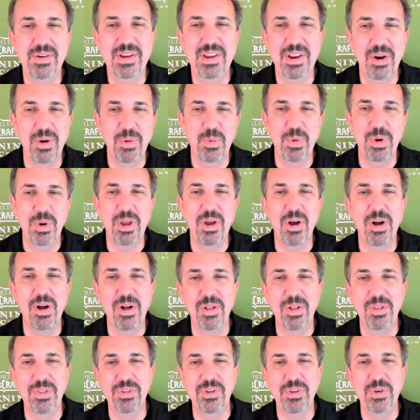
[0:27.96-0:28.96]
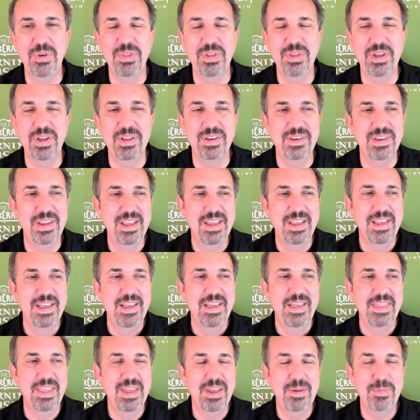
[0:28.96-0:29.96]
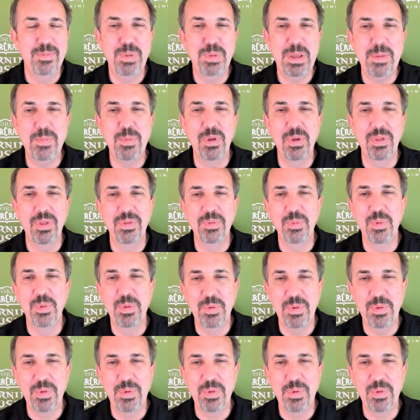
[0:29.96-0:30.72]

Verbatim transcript: you know, we all knew that that people